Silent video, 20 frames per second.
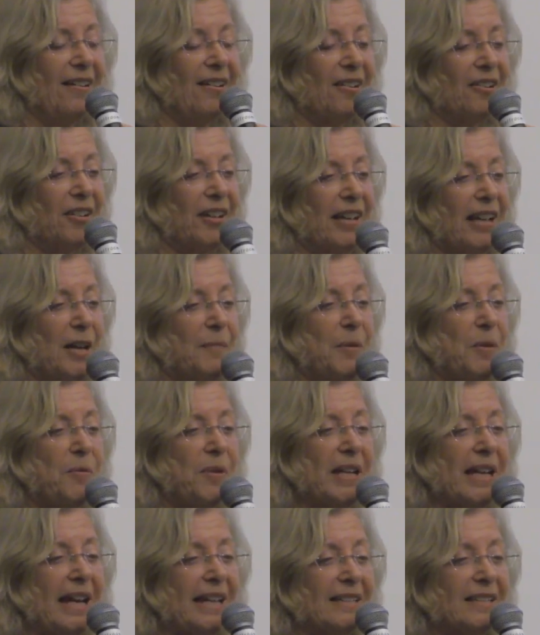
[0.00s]
Okay, but
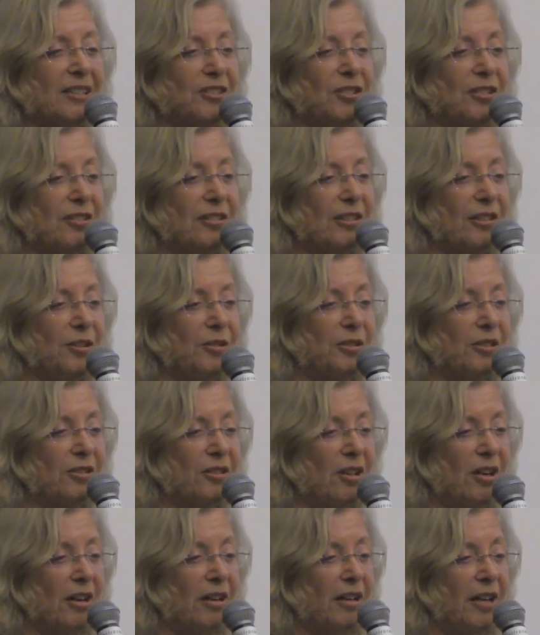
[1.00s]
we had such a slow
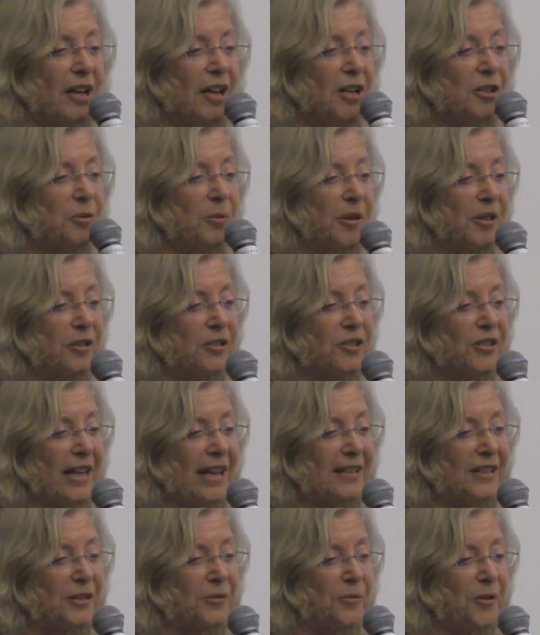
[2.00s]
start. Twitter
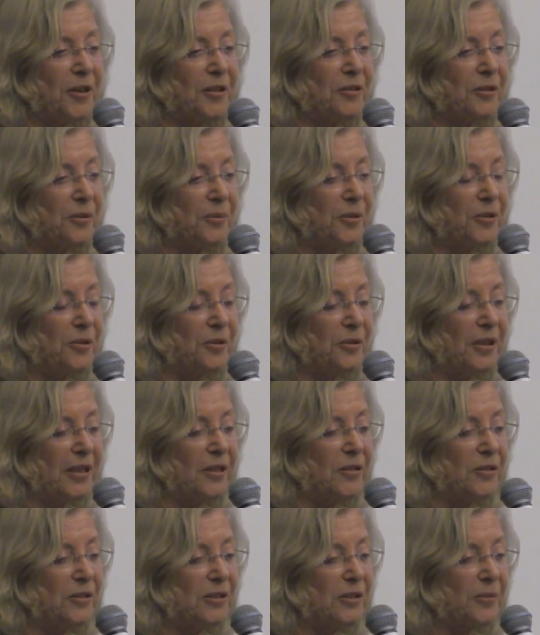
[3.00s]
chats run through
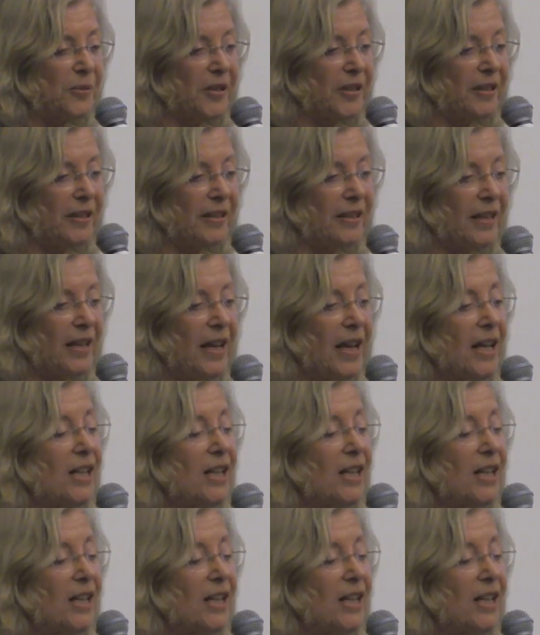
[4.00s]
Hootsuite.